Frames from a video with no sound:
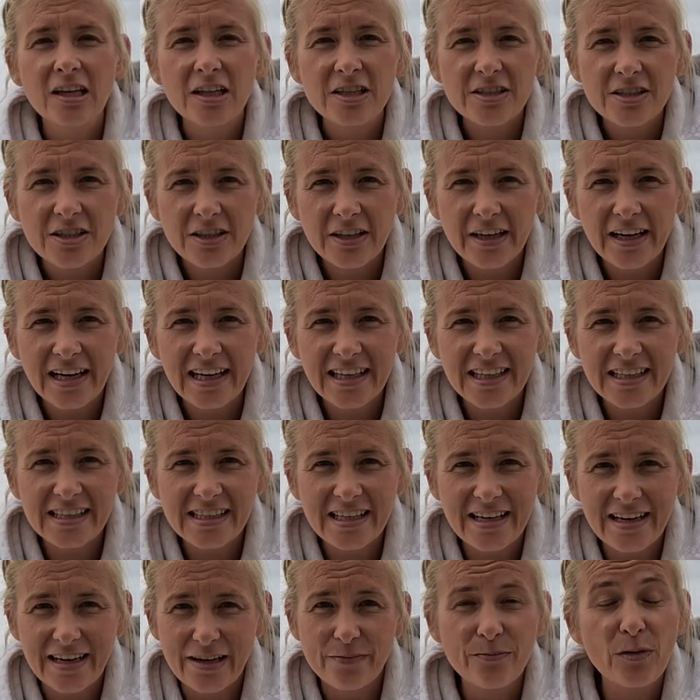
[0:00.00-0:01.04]
So now how they
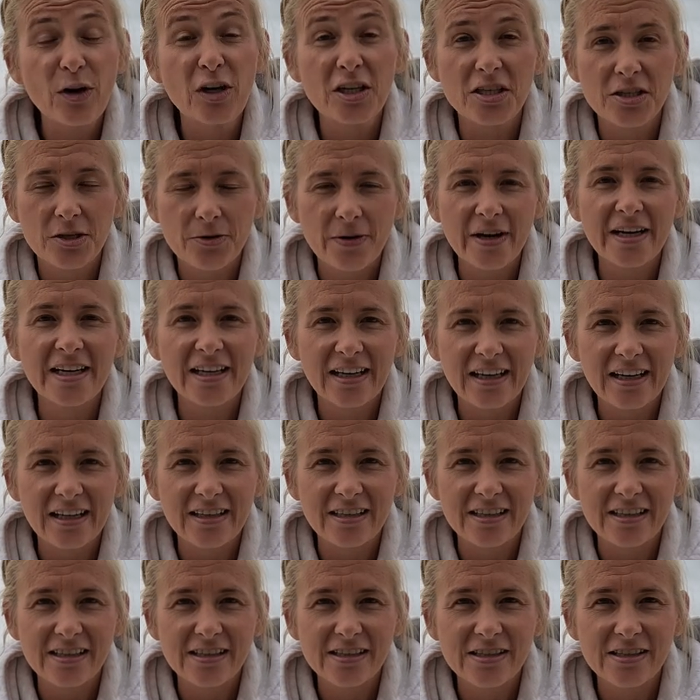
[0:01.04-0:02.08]
say most great
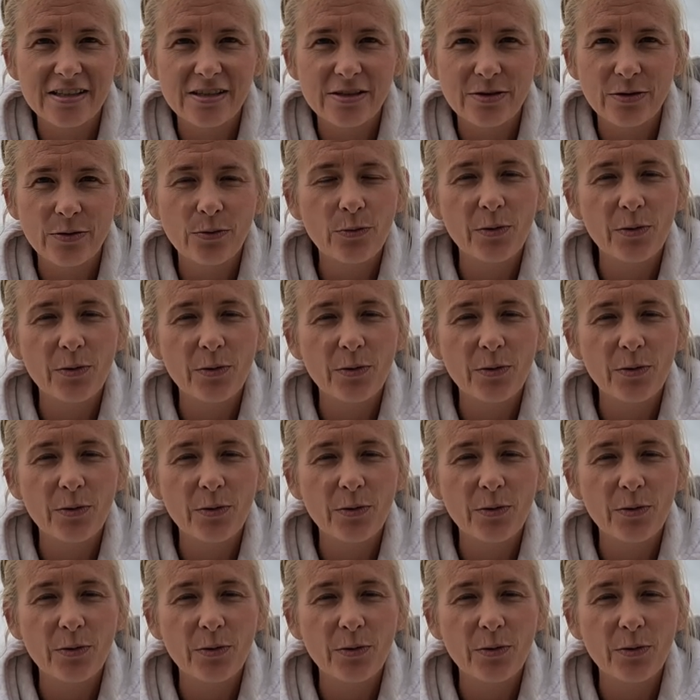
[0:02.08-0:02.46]
artists